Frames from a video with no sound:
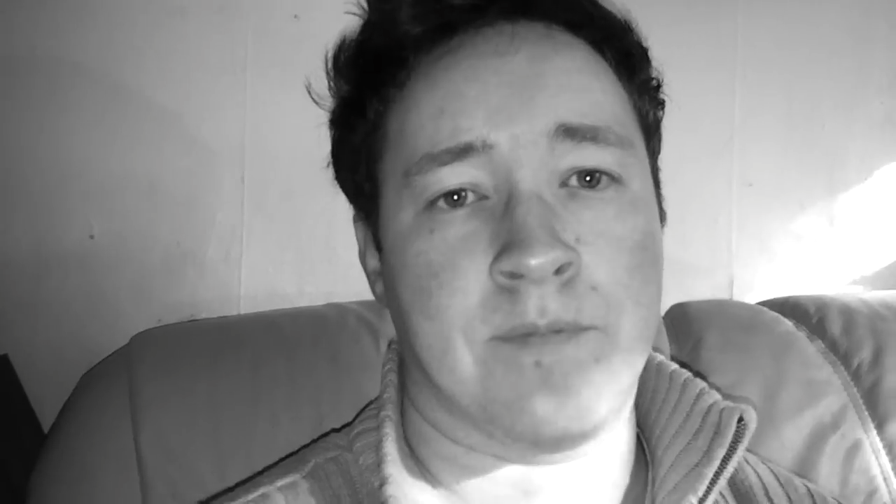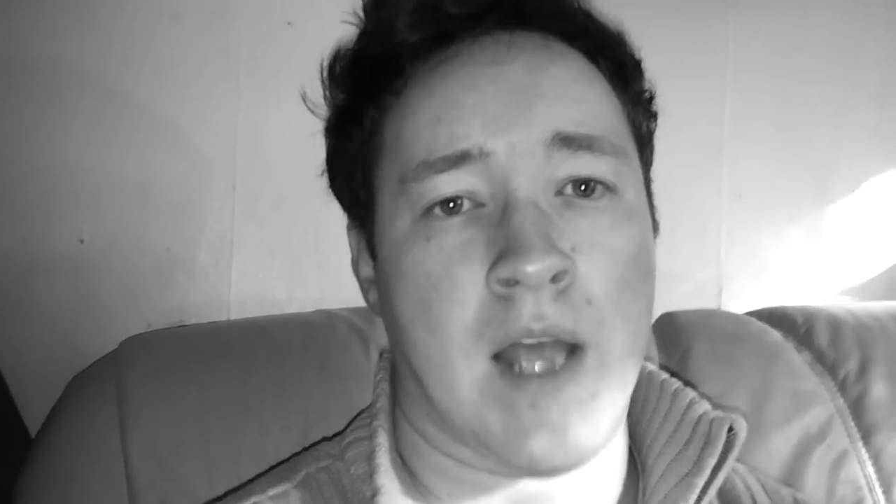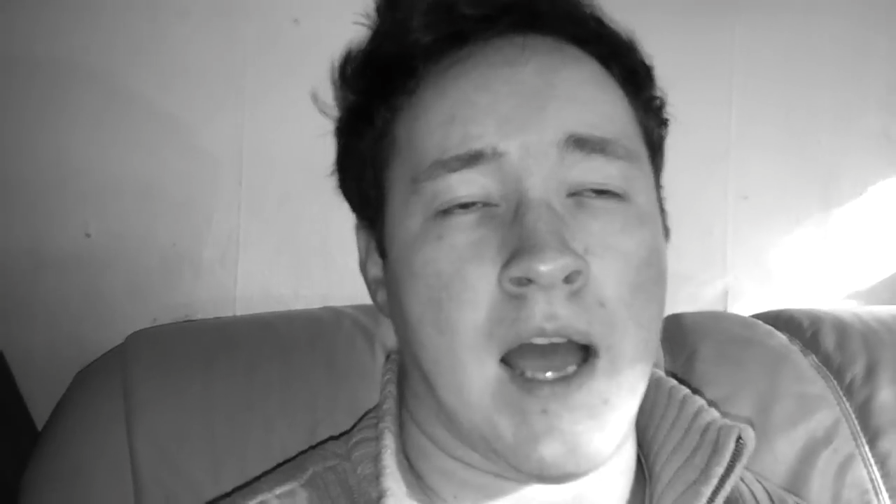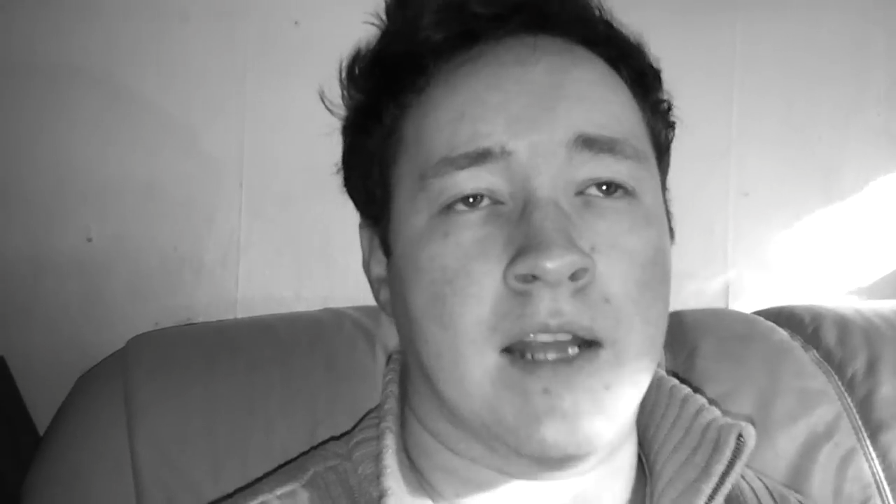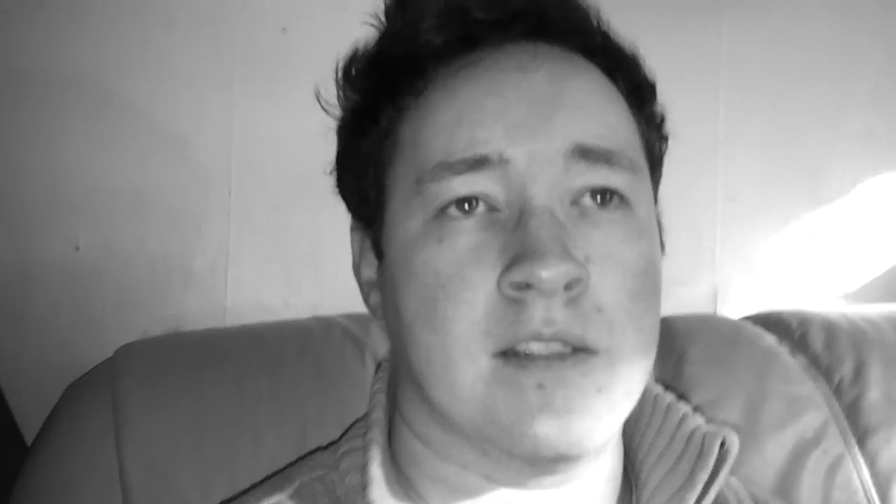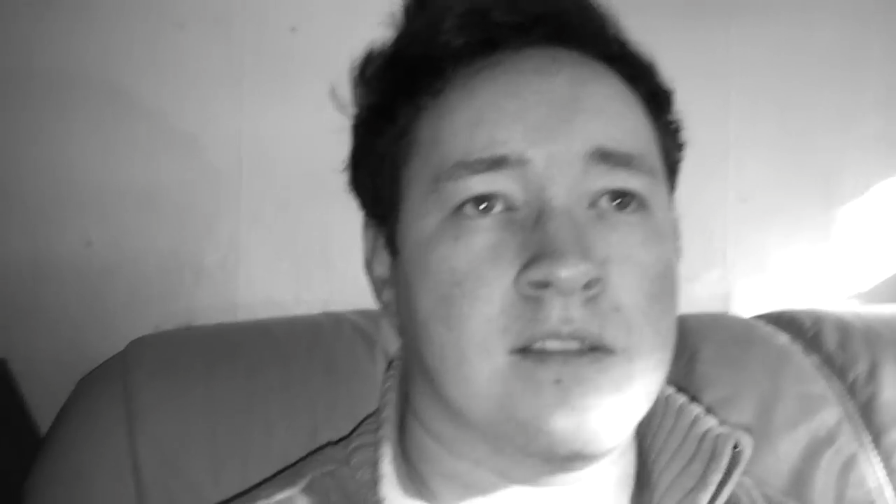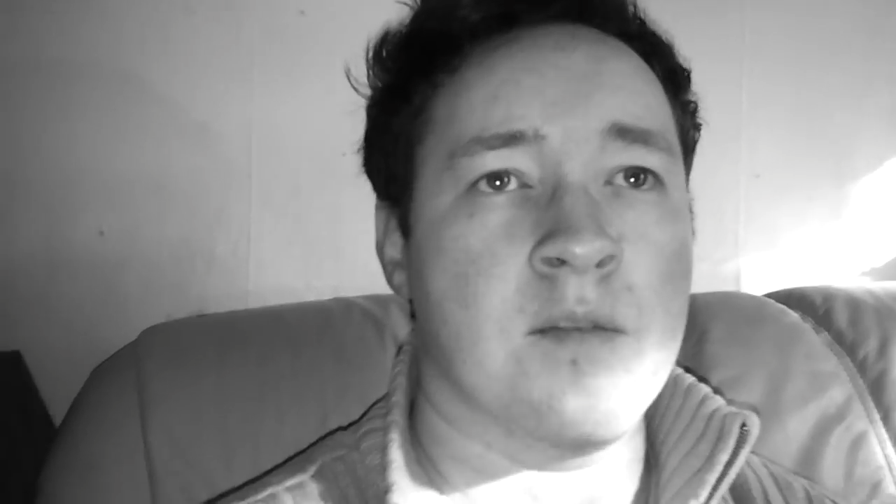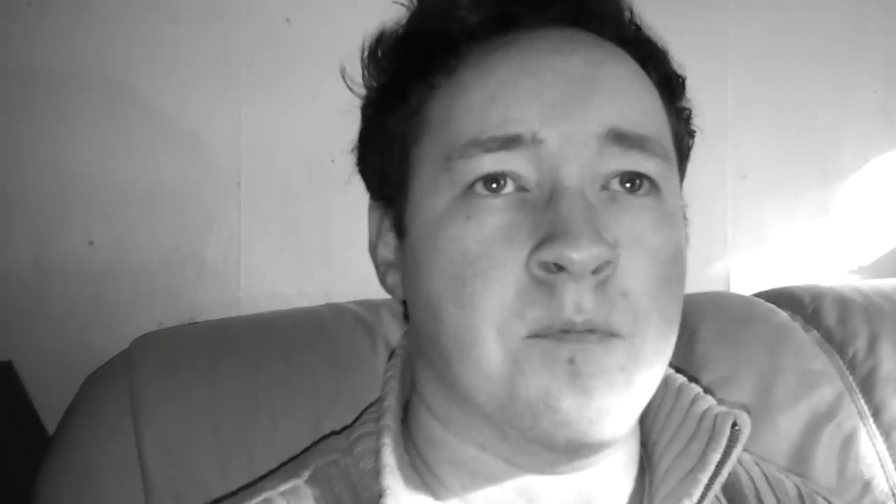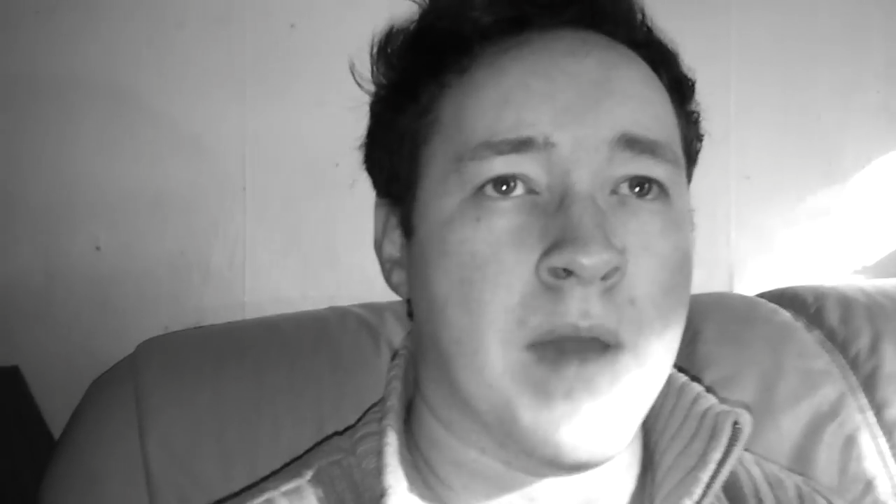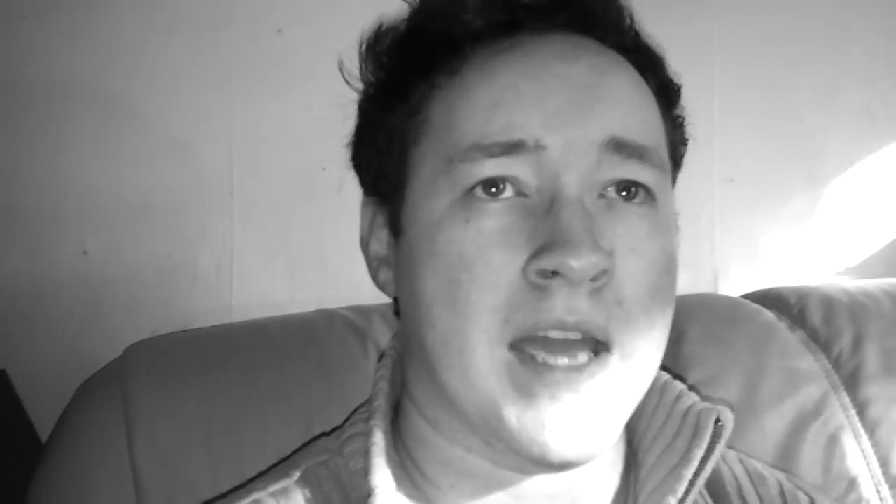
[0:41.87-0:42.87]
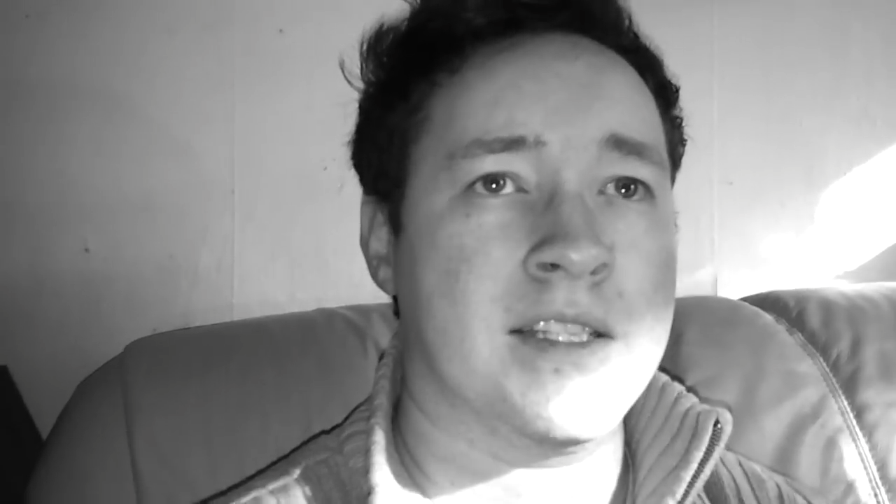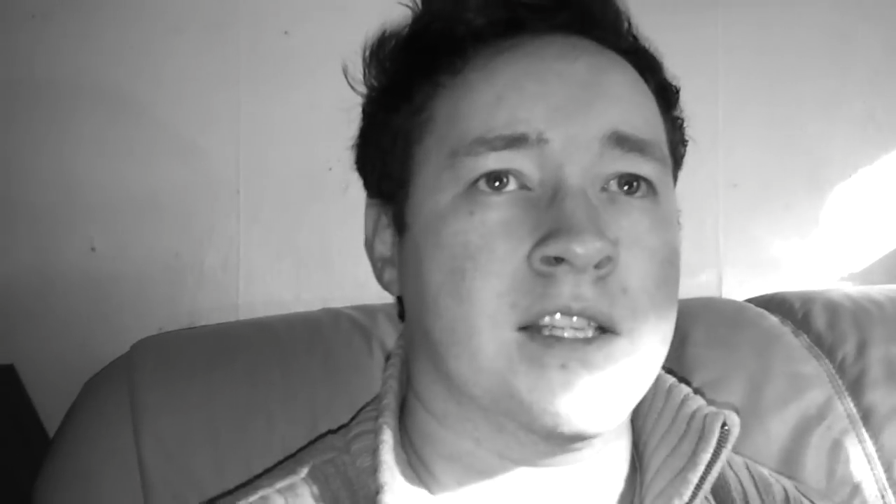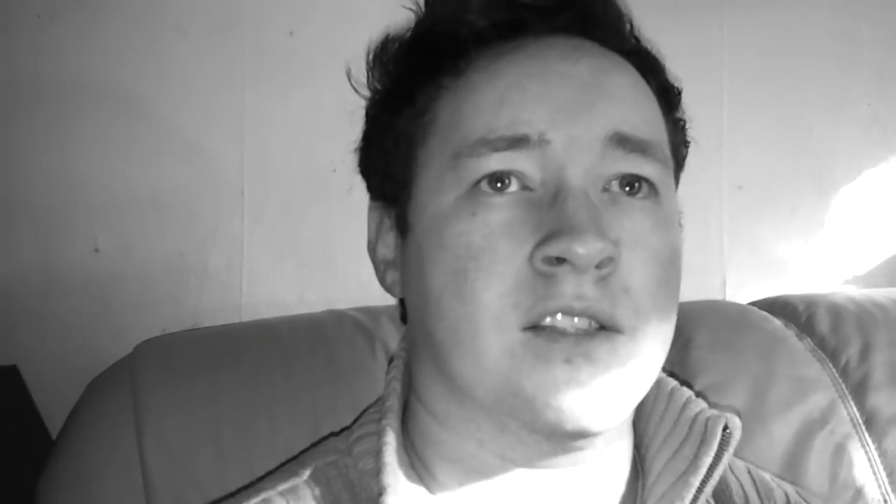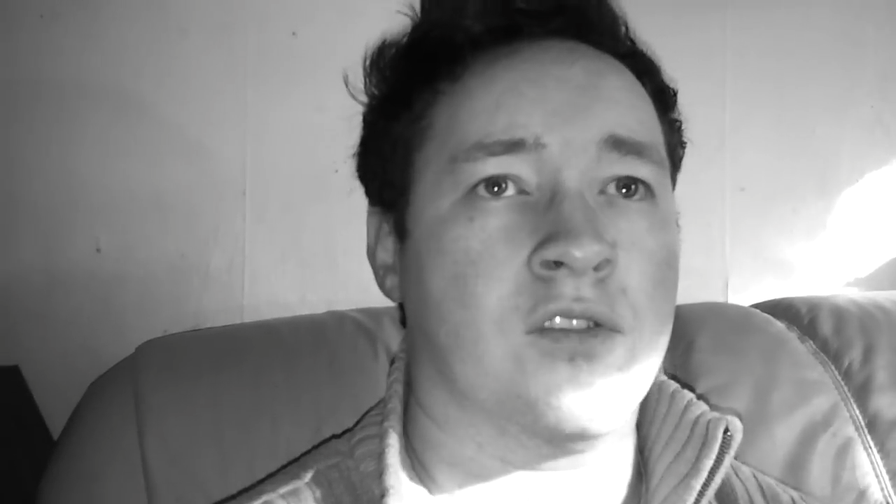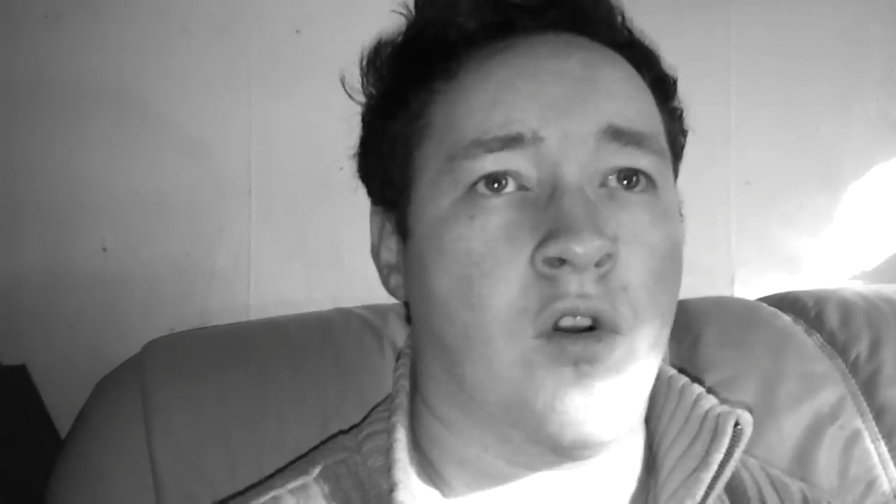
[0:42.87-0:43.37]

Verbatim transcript: and it's the basis